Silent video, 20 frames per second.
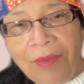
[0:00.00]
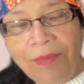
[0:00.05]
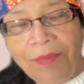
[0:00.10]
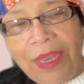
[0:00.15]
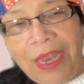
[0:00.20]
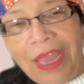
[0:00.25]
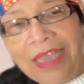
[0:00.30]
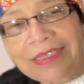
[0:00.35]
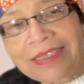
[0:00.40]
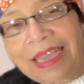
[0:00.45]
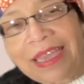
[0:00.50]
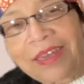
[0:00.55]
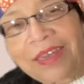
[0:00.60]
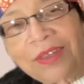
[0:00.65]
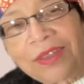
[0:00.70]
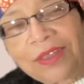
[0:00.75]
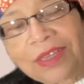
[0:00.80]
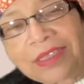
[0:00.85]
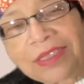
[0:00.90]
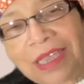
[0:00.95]
But as I
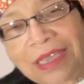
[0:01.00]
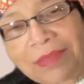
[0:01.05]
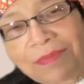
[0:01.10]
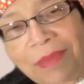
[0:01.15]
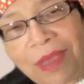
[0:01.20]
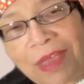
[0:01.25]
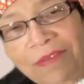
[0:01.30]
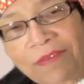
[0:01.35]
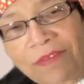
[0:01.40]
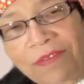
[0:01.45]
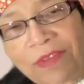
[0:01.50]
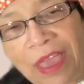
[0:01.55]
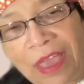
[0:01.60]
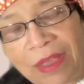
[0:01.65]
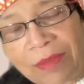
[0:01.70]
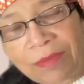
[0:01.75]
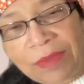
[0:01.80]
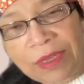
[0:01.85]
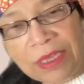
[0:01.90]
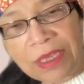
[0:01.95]
looked at my
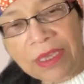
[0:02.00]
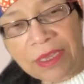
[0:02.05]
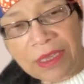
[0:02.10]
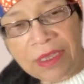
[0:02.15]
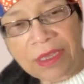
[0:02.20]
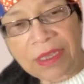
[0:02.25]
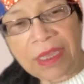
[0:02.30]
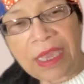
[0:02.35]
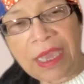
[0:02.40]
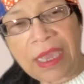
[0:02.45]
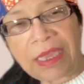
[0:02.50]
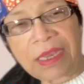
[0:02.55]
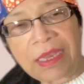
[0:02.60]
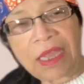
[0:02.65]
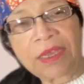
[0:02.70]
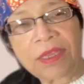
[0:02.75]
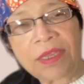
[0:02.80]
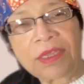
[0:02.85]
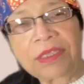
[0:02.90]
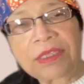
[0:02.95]
family and
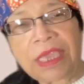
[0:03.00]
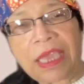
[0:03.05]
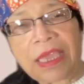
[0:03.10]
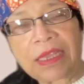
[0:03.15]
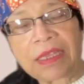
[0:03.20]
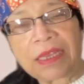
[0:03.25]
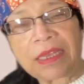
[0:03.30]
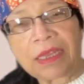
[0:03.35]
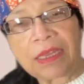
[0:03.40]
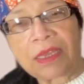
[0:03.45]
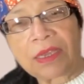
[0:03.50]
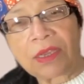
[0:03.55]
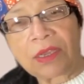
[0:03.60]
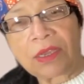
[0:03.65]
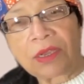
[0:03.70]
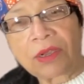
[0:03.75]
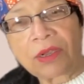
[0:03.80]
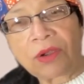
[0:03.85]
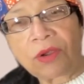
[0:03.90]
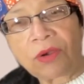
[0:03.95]
I looked at
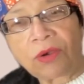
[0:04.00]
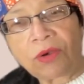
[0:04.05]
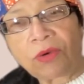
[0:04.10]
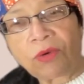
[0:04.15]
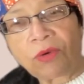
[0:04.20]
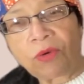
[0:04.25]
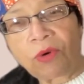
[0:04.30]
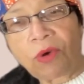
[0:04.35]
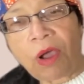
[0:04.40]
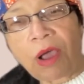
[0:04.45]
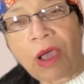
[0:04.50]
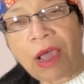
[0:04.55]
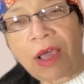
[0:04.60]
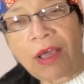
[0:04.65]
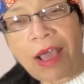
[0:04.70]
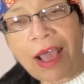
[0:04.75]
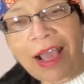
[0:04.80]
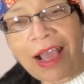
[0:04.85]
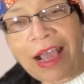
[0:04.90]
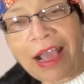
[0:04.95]

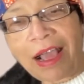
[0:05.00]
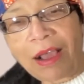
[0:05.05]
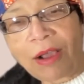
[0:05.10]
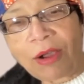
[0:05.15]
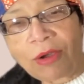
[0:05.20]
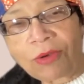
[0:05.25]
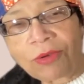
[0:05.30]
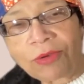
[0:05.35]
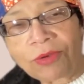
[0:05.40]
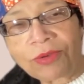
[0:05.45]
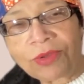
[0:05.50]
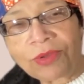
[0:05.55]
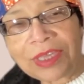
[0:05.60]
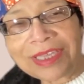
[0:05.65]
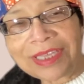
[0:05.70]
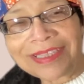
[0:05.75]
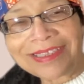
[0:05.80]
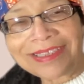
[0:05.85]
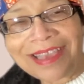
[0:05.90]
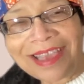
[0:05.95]
how
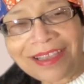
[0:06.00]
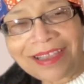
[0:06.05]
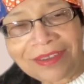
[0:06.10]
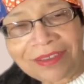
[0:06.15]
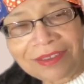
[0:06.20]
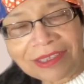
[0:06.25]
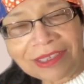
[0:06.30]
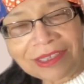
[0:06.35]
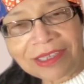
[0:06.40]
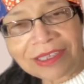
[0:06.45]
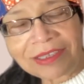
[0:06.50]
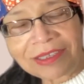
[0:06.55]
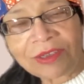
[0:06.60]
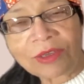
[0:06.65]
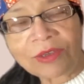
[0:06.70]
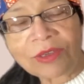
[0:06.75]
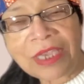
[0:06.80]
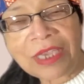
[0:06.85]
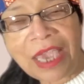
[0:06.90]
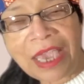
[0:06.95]
intelligent and
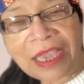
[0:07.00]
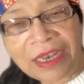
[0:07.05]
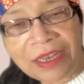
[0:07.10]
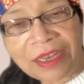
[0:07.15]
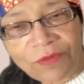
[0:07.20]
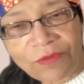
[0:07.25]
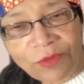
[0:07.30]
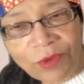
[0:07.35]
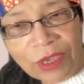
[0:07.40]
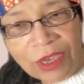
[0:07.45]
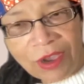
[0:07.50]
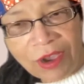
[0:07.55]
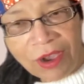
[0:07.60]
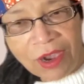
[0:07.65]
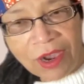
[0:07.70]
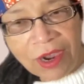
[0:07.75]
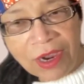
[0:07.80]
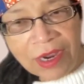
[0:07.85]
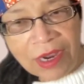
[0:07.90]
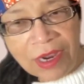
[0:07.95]
creative we
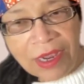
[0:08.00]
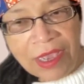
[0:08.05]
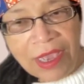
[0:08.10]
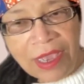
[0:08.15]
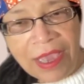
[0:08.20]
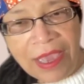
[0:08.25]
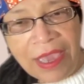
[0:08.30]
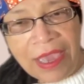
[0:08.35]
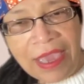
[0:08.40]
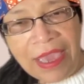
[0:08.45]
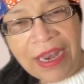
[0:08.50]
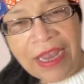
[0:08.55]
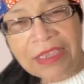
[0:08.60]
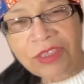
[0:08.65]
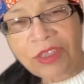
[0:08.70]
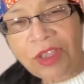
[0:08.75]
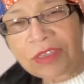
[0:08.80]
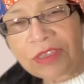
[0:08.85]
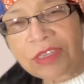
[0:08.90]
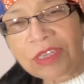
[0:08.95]
are, and I
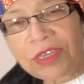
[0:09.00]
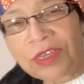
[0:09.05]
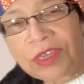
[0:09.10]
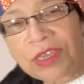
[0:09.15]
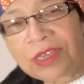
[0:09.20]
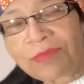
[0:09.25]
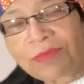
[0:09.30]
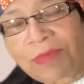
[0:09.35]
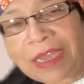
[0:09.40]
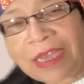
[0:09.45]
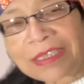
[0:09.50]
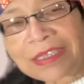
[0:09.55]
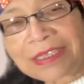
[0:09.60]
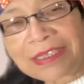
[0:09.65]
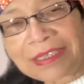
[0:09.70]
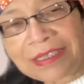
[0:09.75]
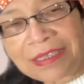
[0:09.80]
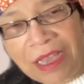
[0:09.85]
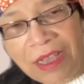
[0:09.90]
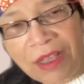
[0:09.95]
started to look at
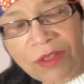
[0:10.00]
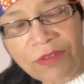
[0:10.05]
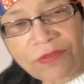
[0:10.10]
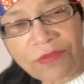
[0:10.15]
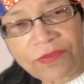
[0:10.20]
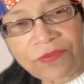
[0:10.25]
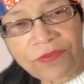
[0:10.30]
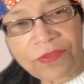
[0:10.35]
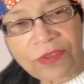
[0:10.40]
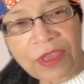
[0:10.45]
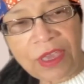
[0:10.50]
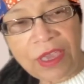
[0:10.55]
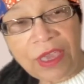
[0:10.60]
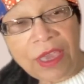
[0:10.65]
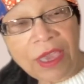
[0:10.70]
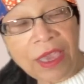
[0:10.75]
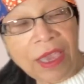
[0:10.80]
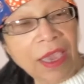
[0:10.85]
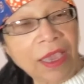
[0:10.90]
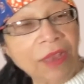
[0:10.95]
myself
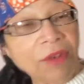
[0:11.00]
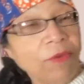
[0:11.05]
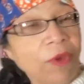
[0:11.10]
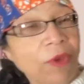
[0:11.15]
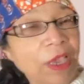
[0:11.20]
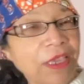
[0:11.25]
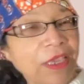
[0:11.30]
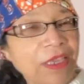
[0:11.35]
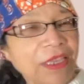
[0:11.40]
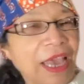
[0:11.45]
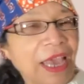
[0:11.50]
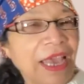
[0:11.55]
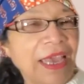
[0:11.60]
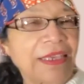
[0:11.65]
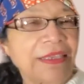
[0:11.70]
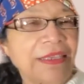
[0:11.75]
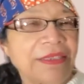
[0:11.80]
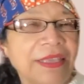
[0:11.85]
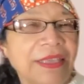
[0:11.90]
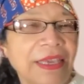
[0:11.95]
and
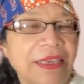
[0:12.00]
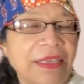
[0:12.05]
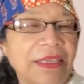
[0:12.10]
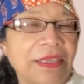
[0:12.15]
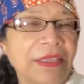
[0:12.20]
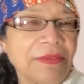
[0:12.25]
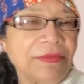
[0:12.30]
recognize that